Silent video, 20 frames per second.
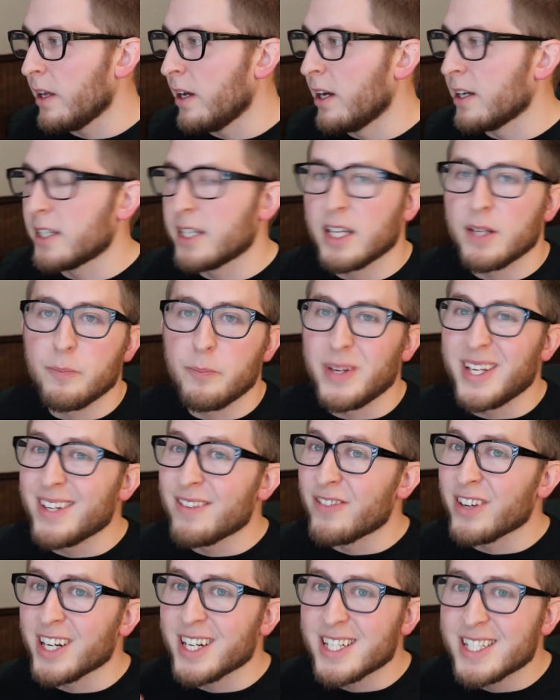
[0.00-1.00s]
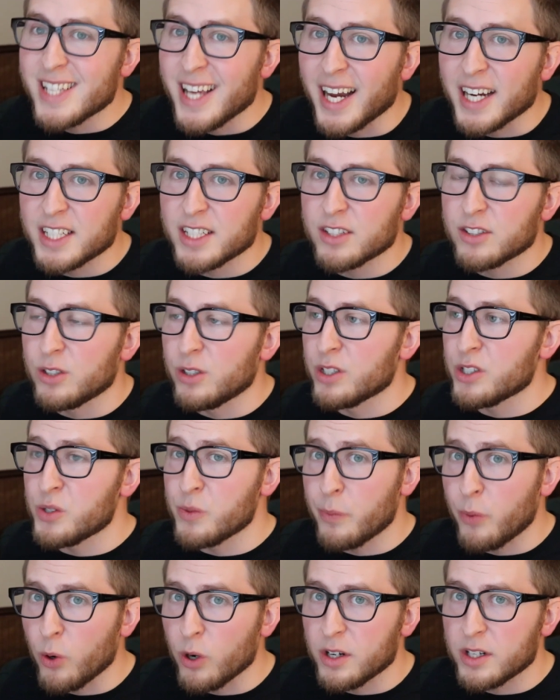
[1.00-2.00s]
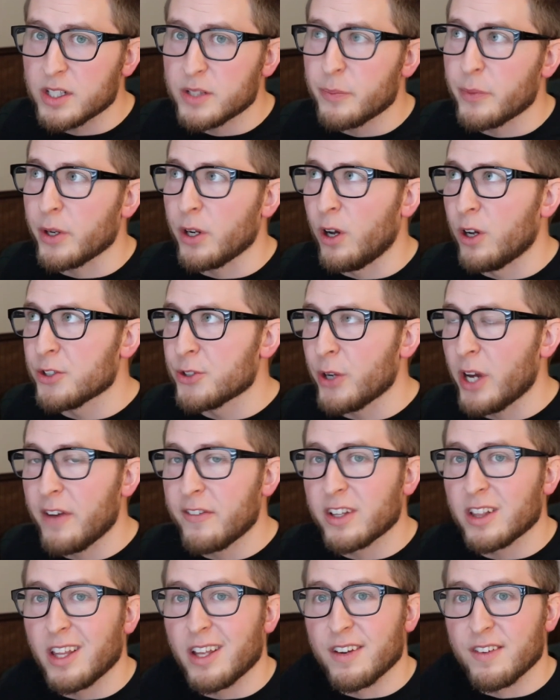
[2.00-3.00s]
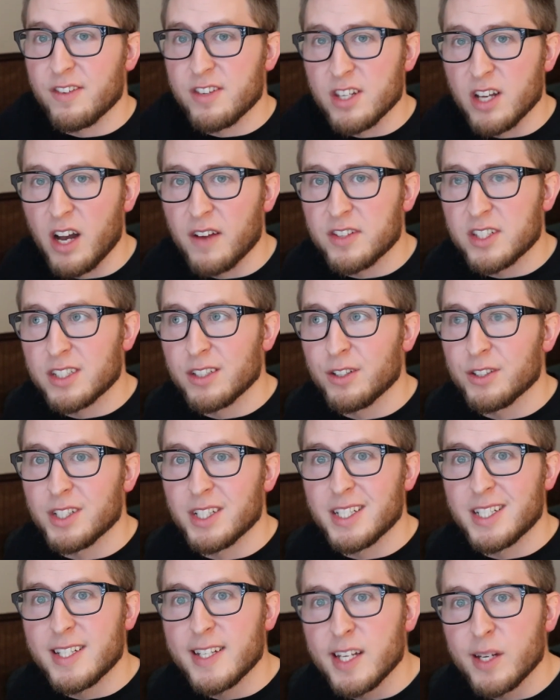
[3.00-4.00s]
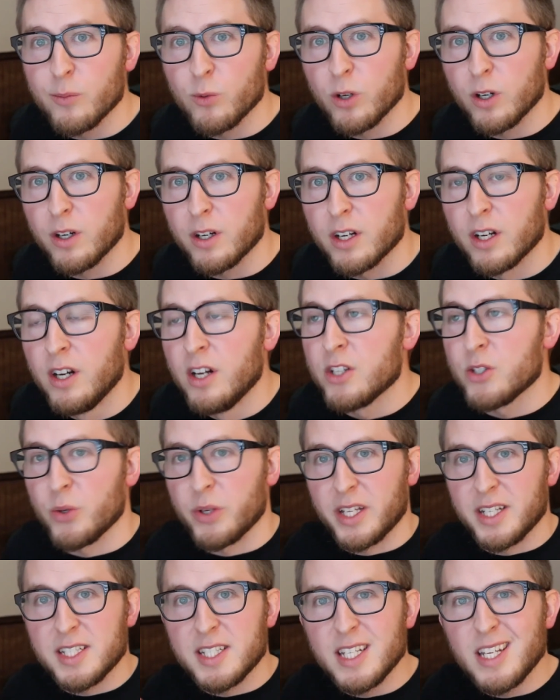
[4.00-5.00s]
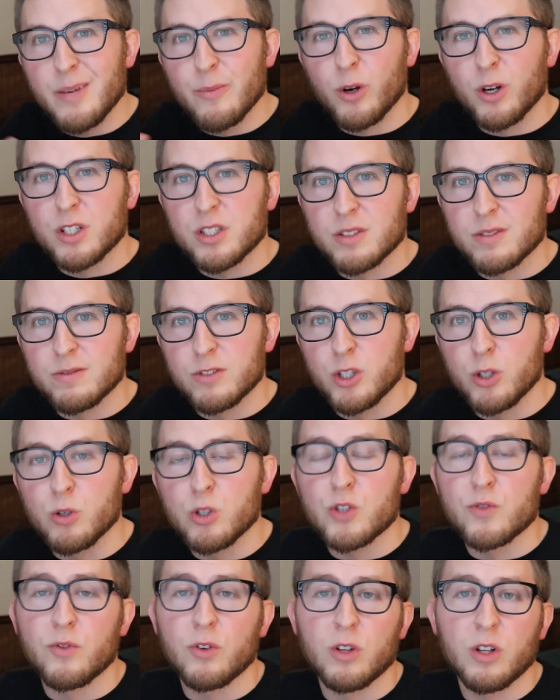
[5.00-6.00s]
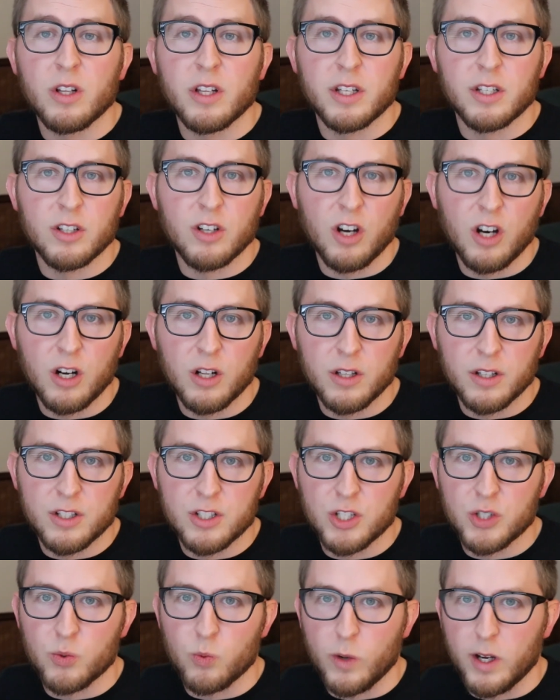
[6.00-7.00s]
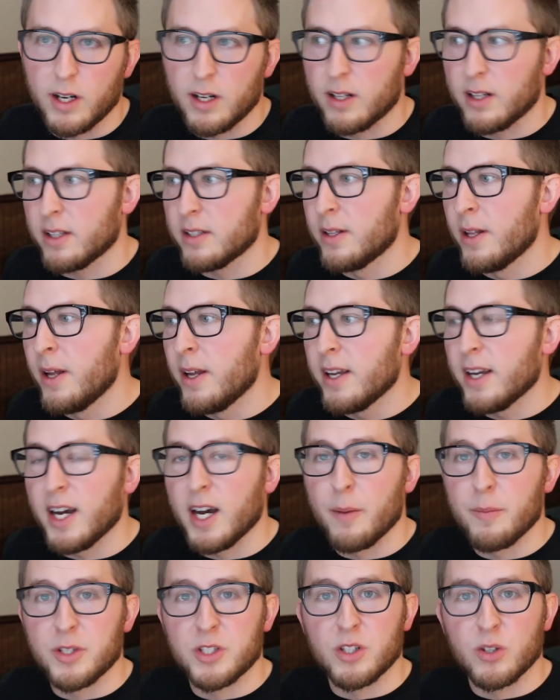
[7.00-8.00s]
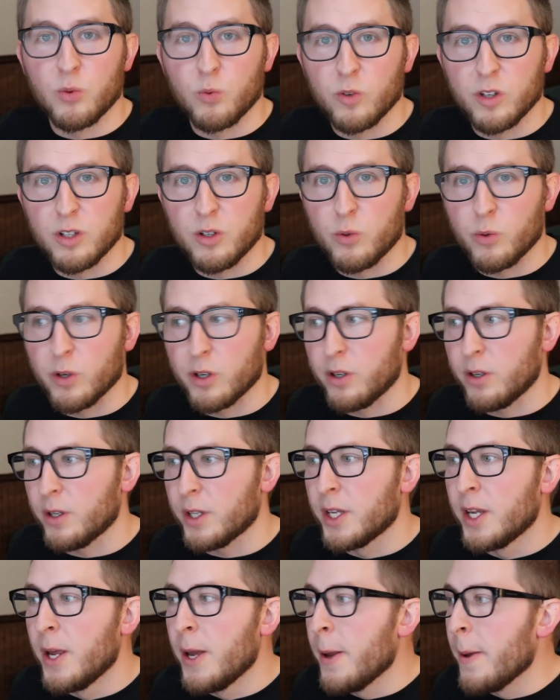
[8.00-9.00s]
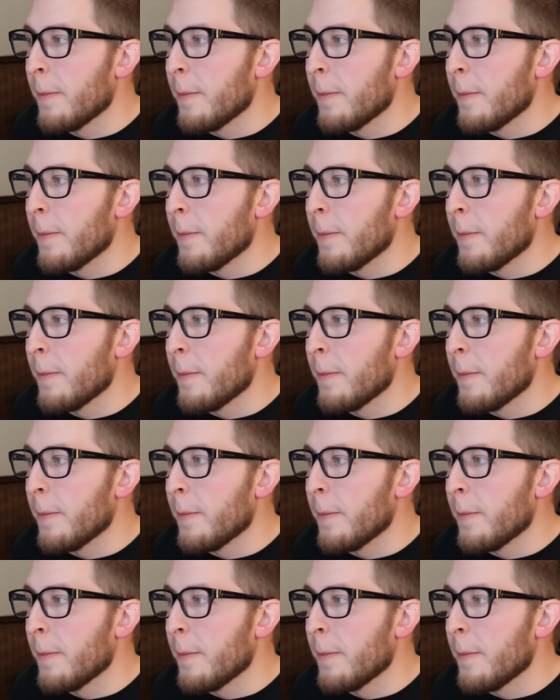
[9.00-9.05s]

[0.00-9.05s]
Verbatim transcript: Again, being very technical is important, but also having a lot of soft skills and teamwork. So again, teamwork's useful in college as well um, as in the real world.